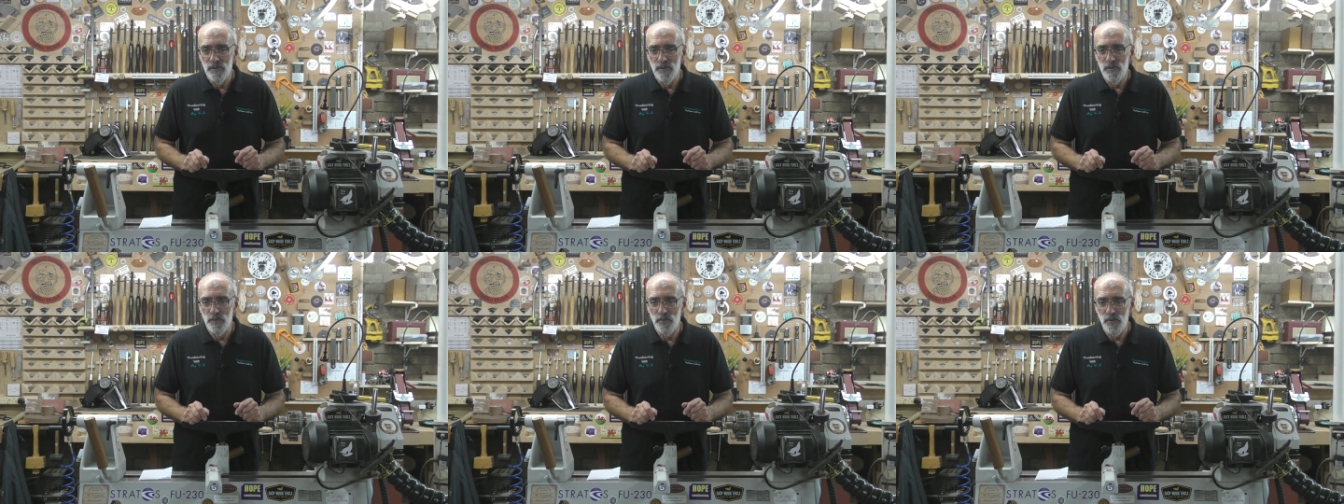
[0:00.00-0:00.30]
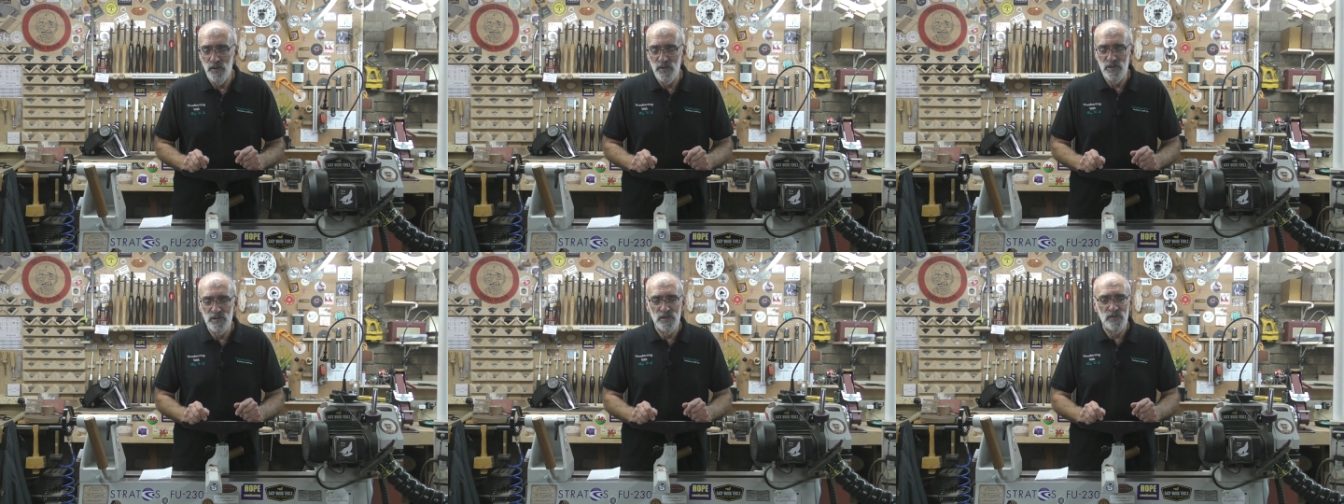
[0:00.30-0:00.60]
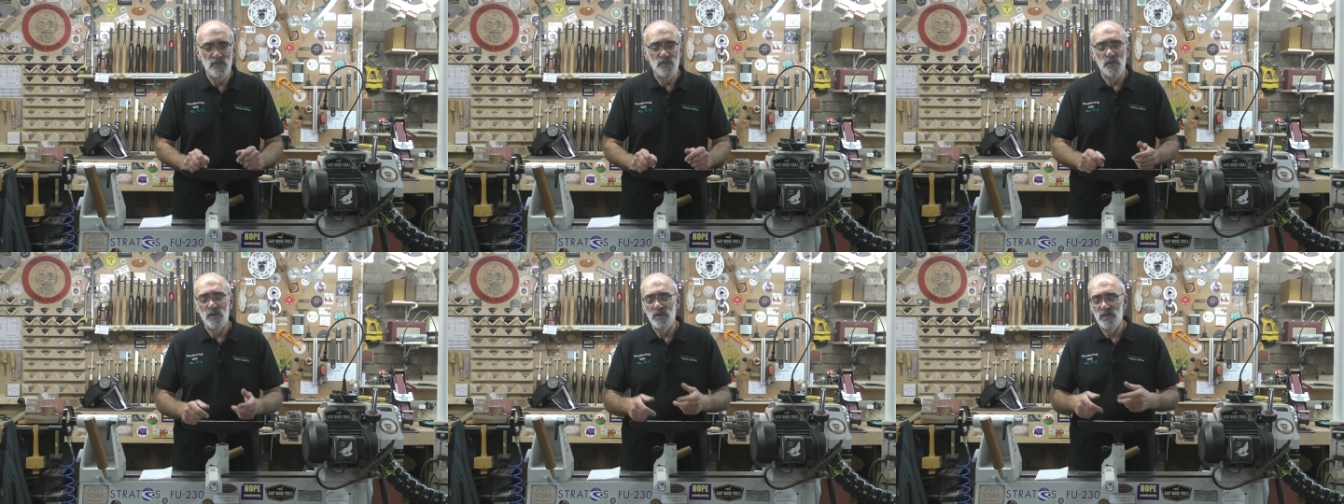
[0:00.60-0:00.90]

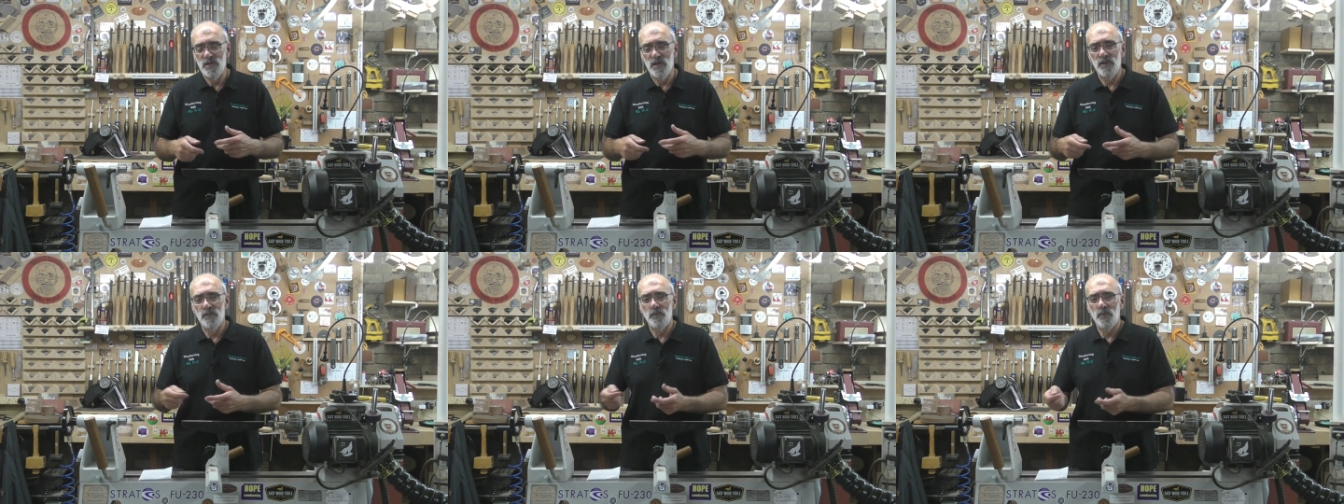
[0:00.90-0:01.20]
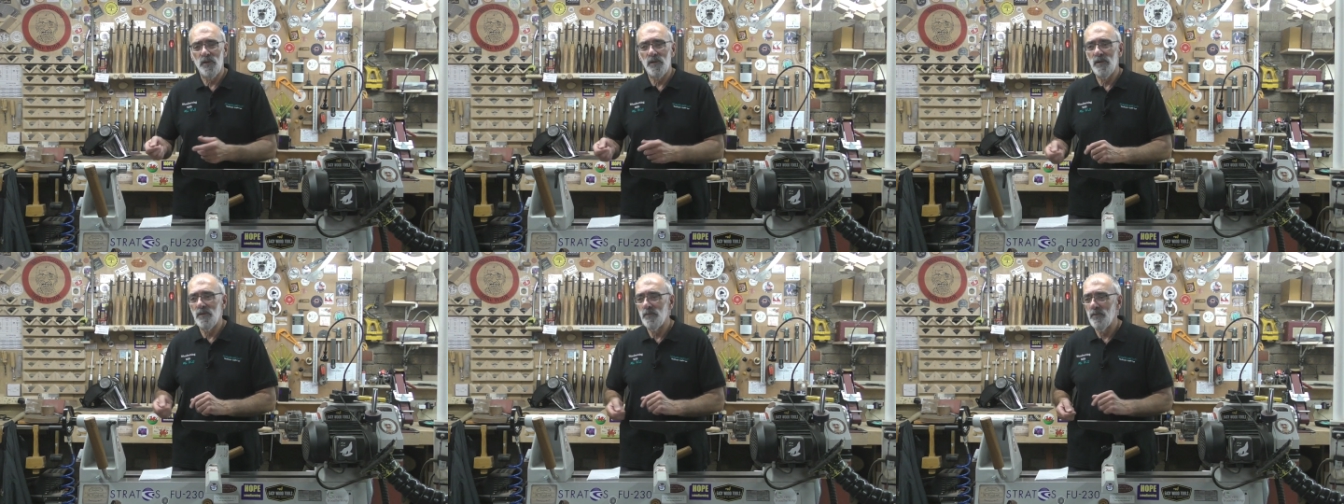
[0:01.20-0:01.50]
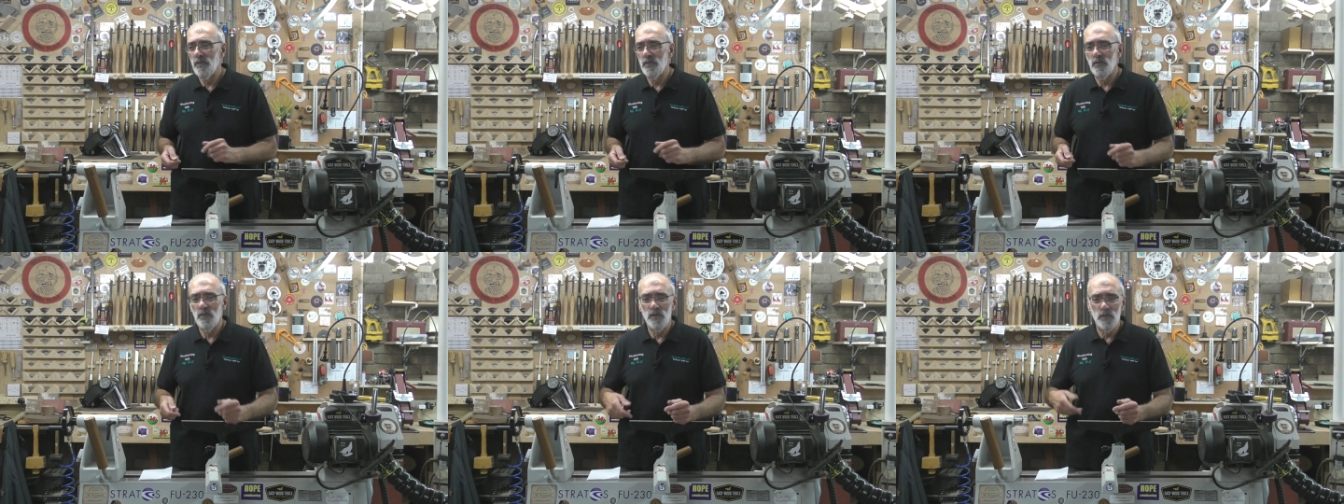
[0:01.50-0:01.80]
abrasive, my
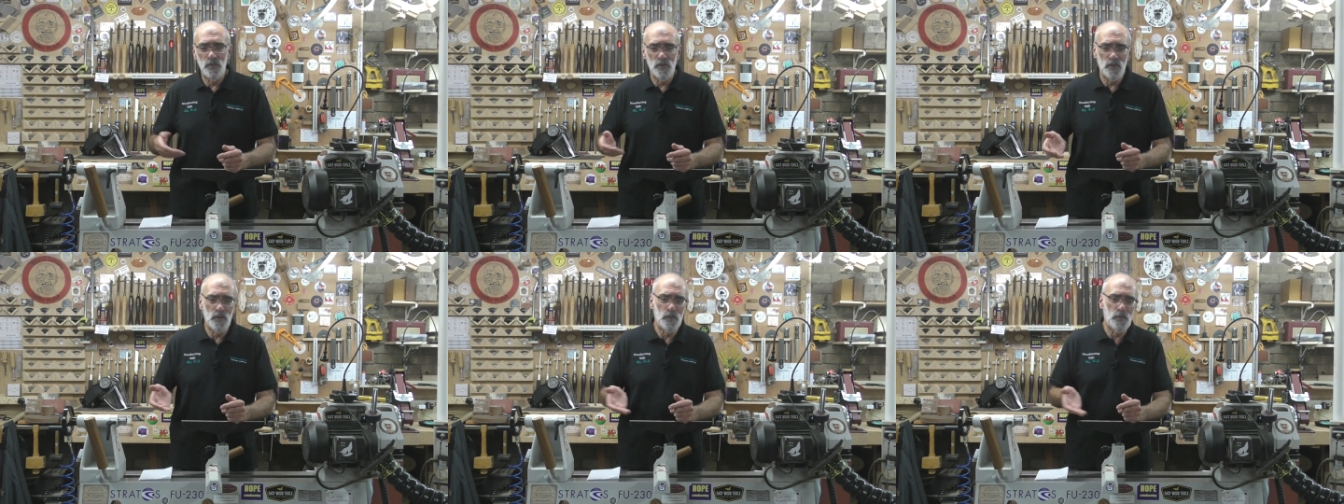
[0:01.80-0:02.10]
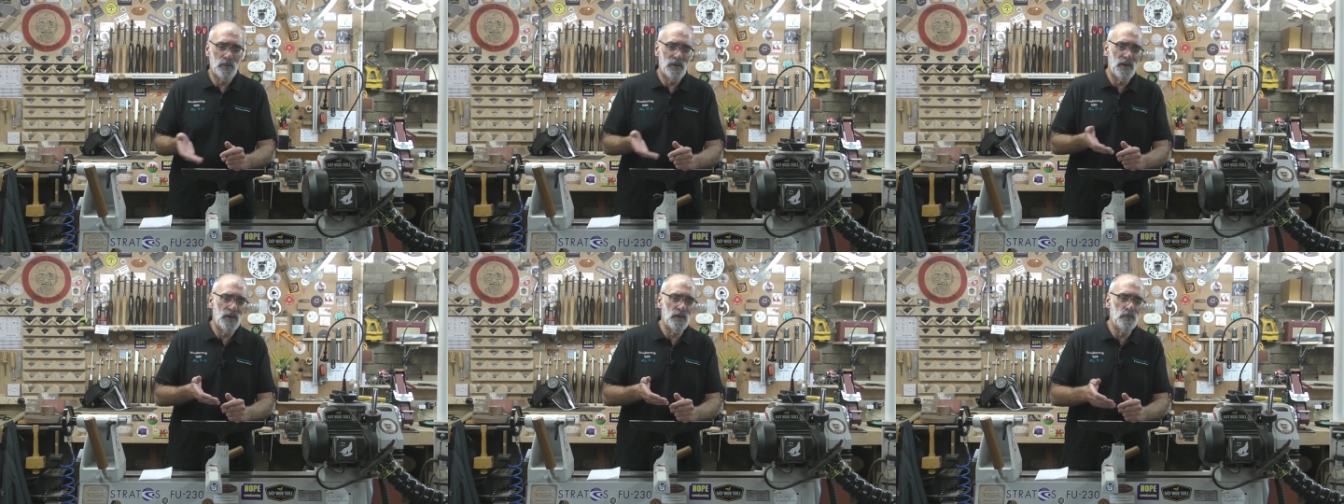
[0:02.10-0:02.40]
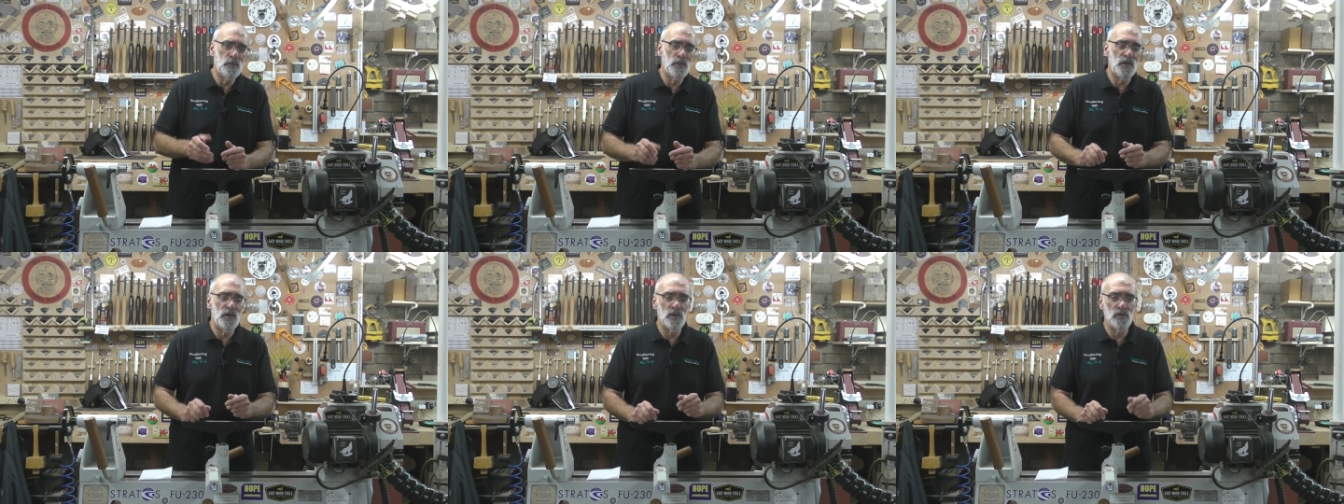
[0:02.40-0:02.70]
sandpaper, or I put a
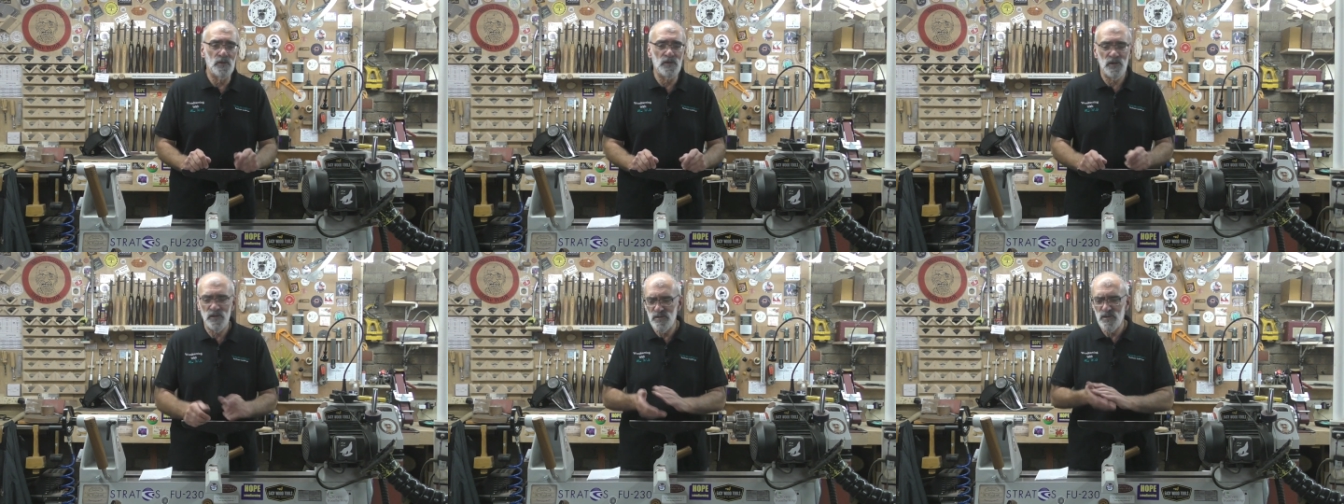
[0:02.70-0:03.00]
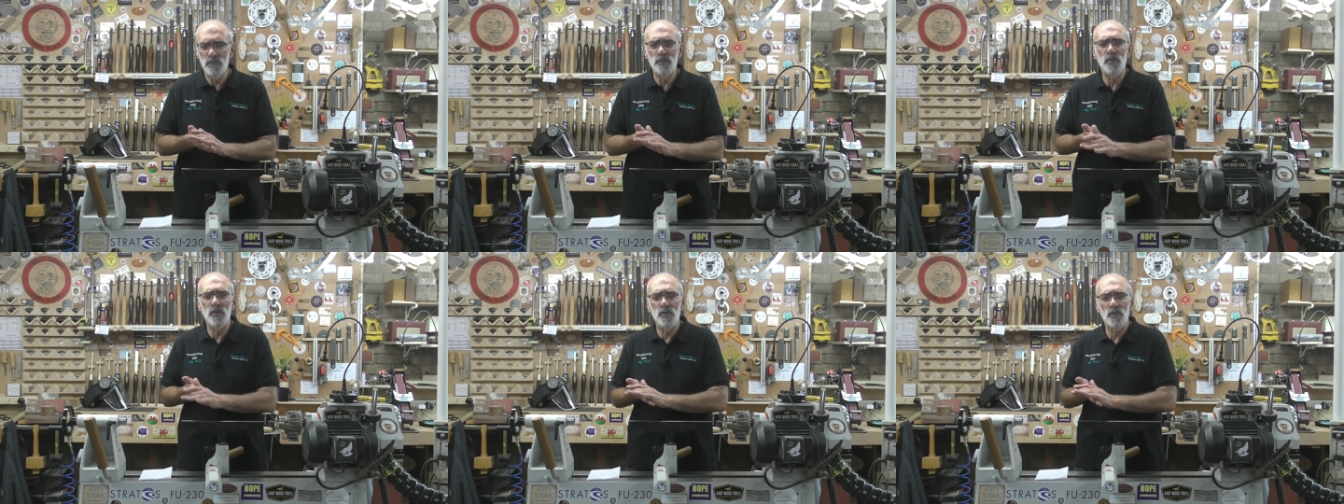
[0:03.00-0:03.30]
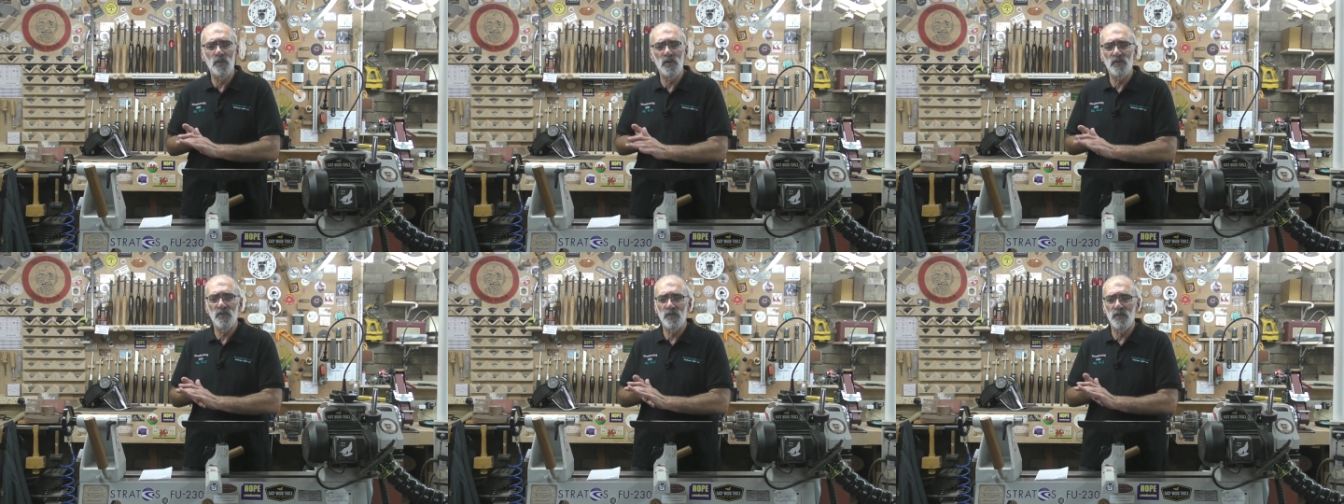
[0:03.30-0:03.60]
pad behind it because I
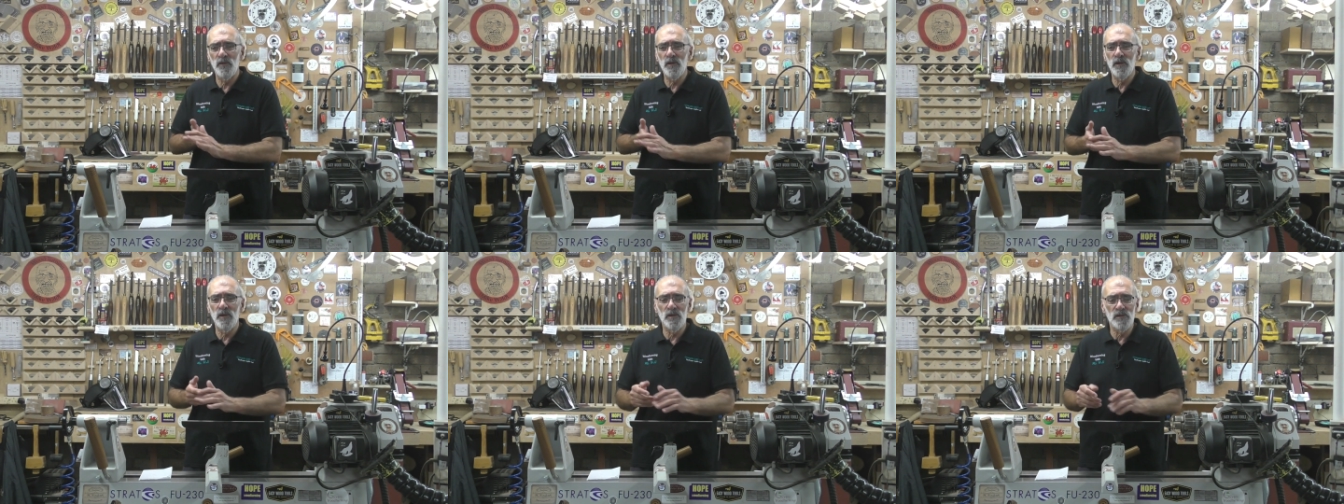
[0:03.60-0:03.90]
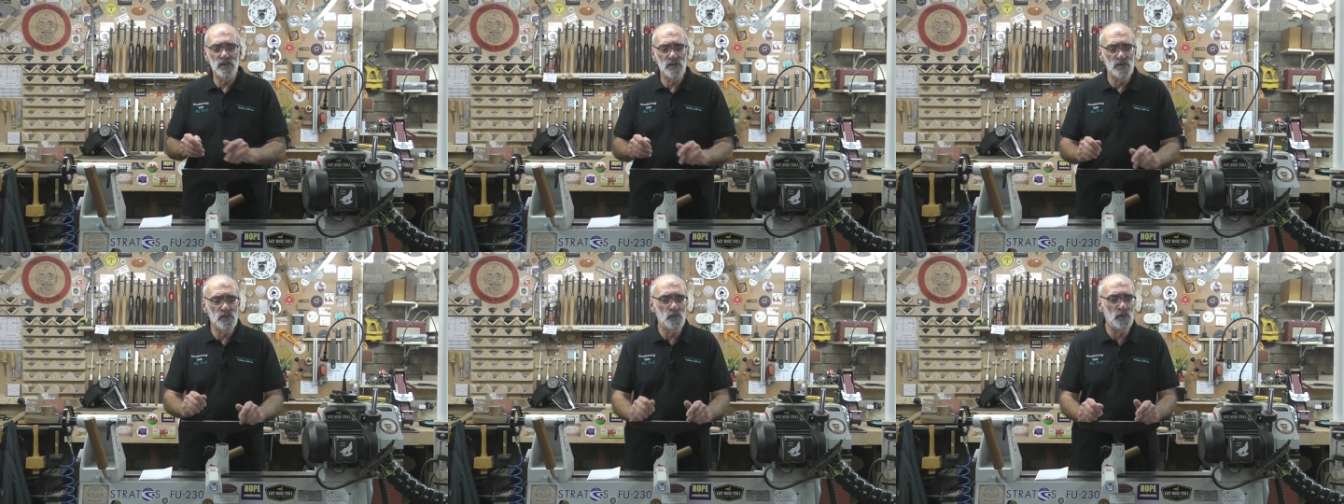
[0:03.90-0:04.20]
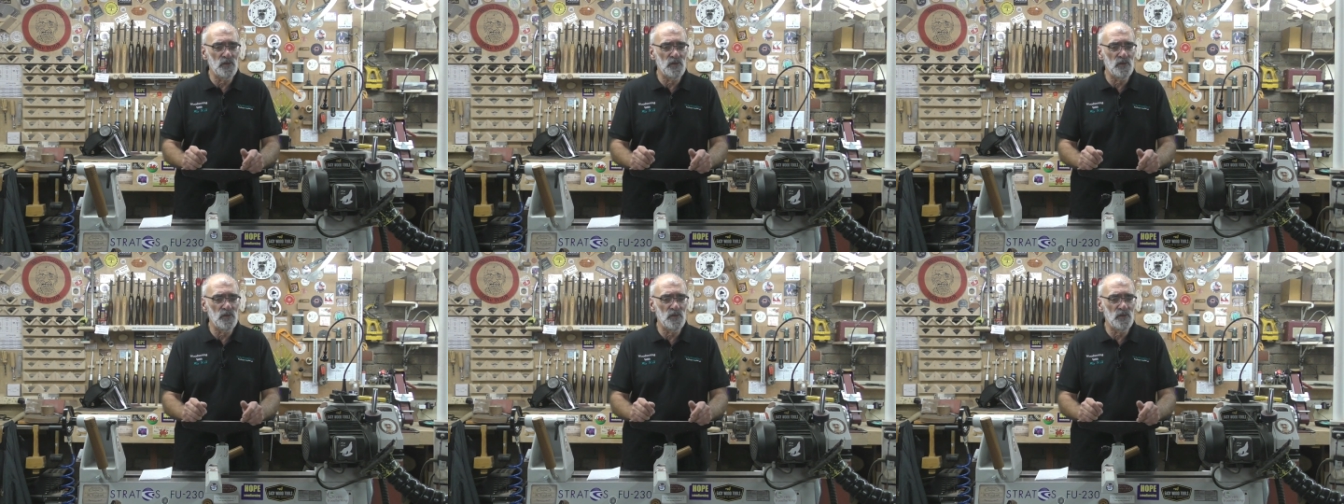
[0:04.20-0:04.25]
burn my fingers.